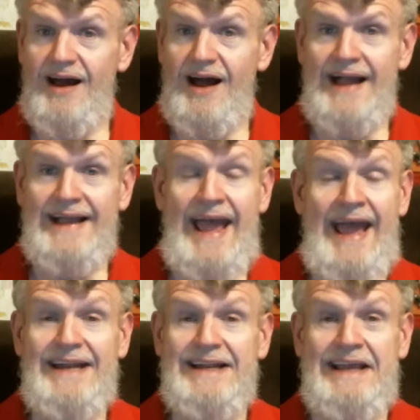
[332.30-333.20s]
I
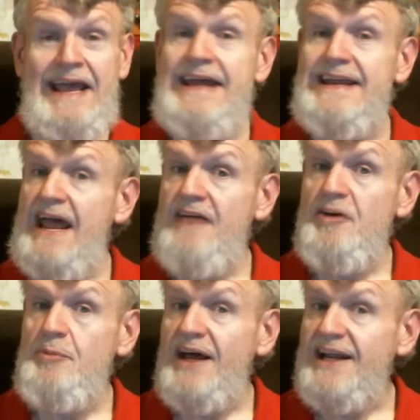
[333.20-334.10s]
can't get
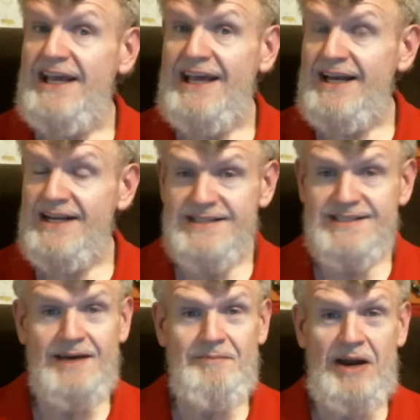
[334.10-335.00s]
everybody, and it's
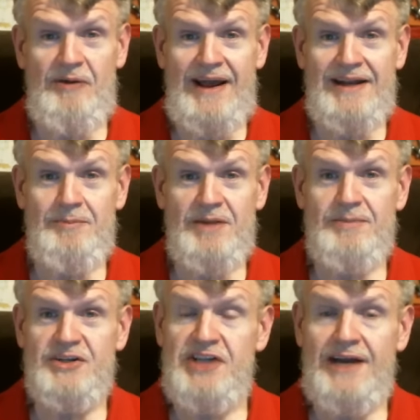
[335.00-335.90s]
done by random
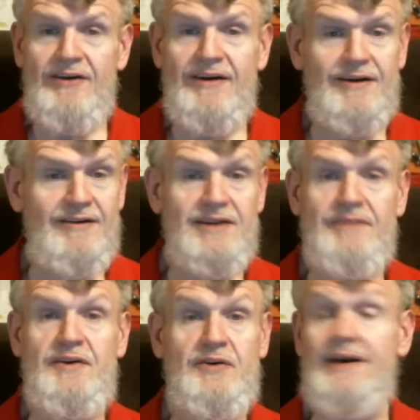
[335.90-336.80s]
number generator. And
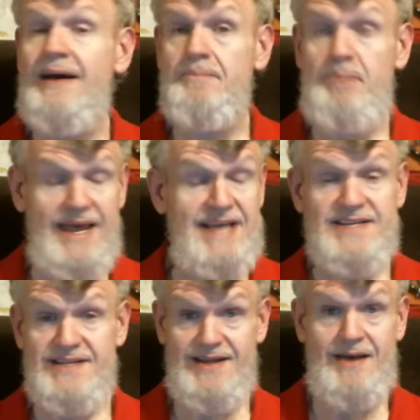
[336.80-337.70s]
if you get
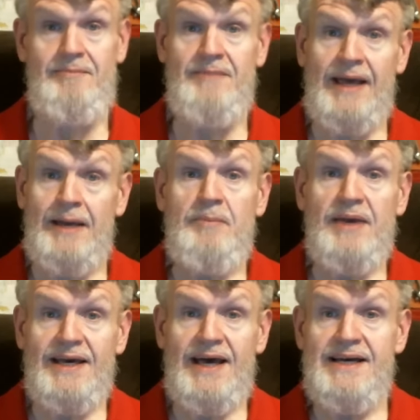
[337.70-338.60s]
pissed at me
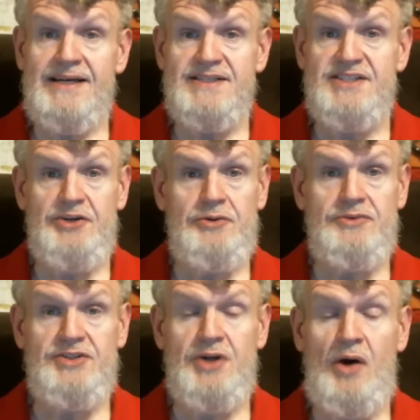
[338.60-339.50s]
because you
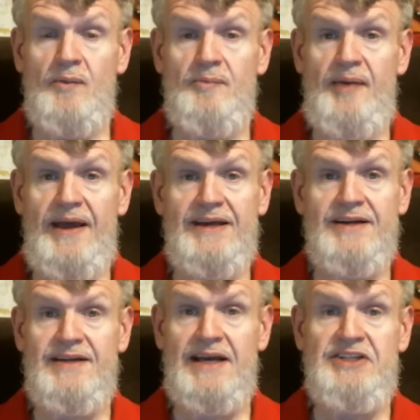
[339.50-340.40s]
don't pay
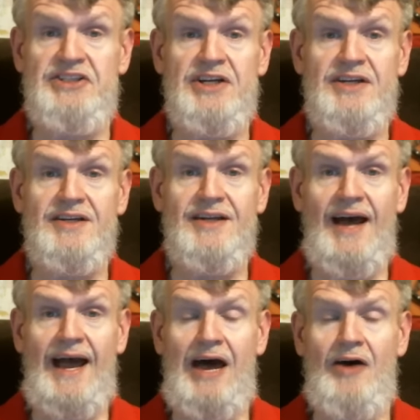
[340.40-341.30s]
attention to
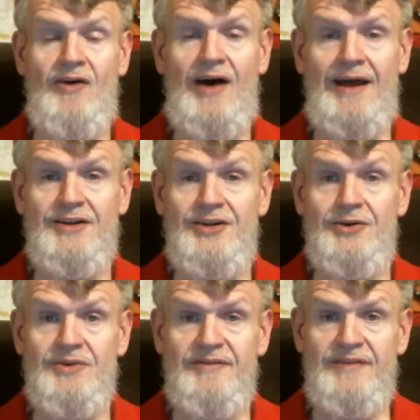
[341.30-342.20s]
how I
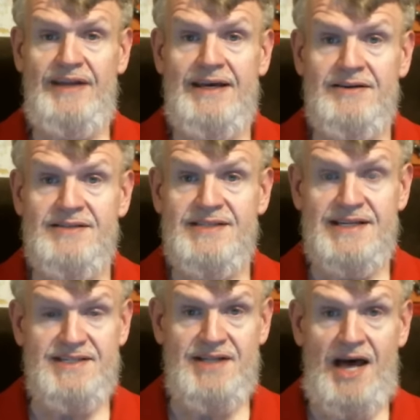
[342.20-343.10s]
do the videos,
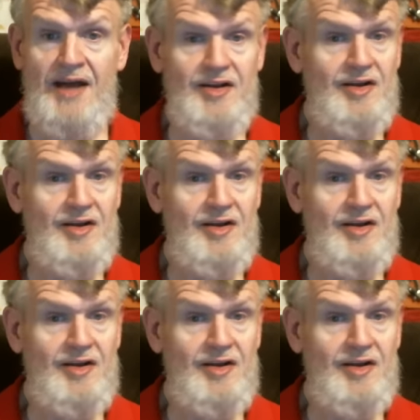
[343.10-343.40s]
it's not